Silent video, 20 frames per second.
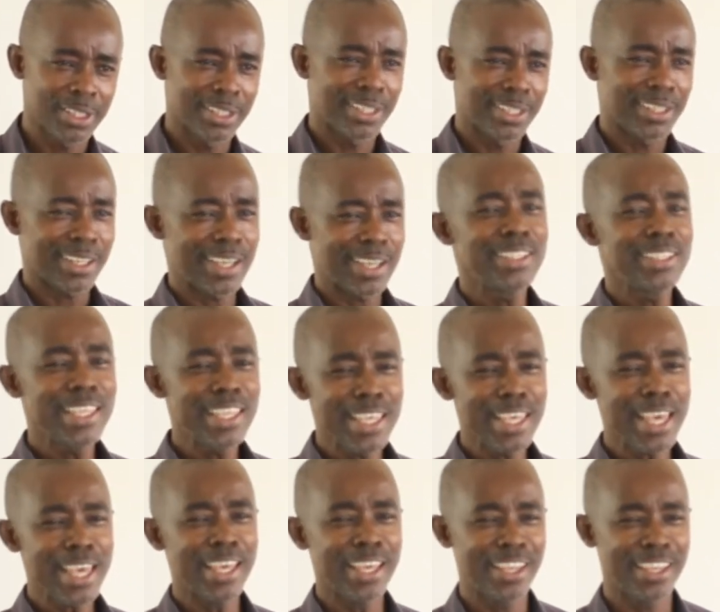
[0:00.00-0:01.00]
And
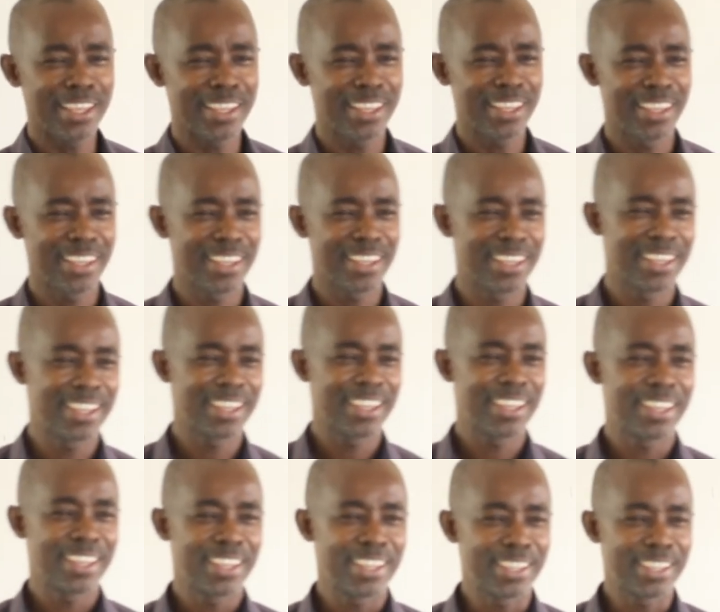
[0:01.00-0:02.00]
here
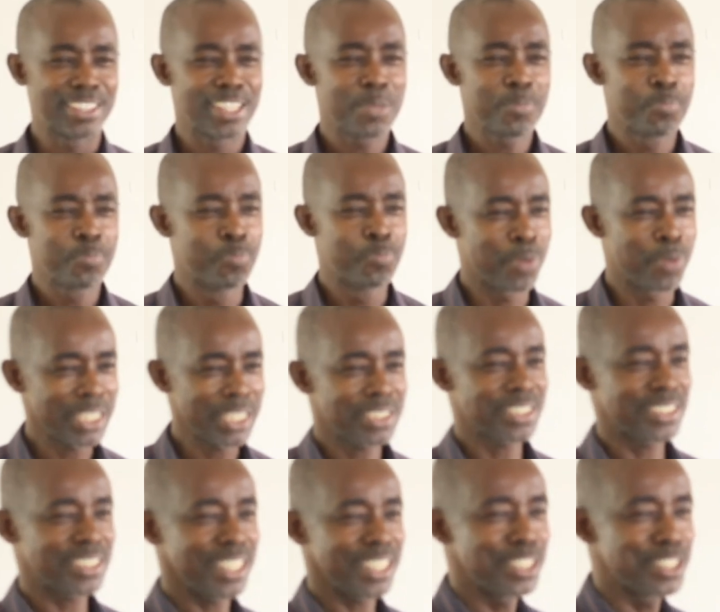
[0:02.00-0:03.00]
is the best
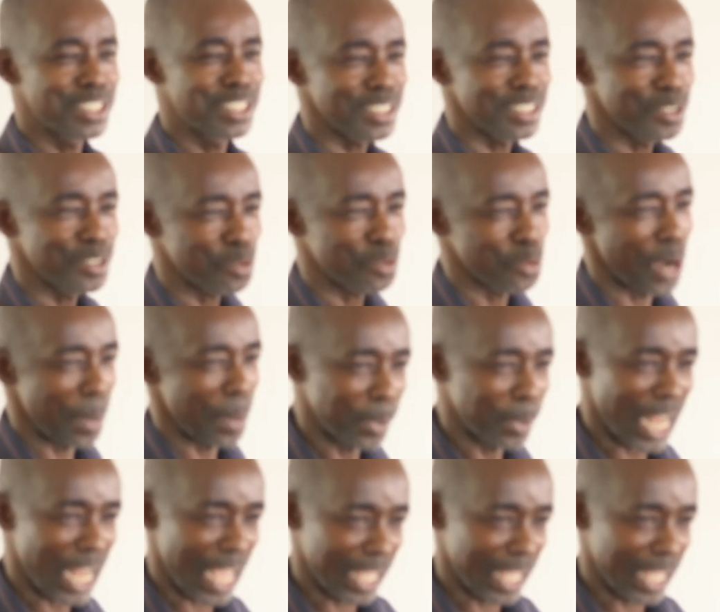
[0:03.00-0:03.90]
stage to apply.